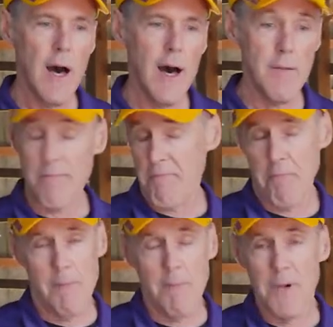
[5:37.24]
uh,
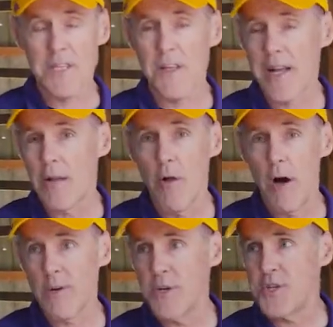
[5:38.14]
much like a
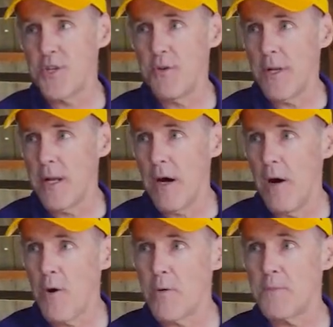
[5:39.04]
laundry chute in a
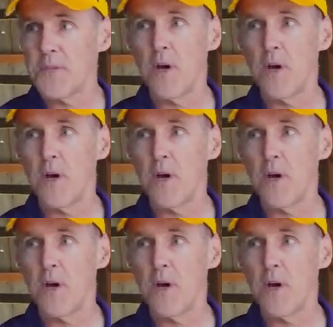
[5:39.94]
home.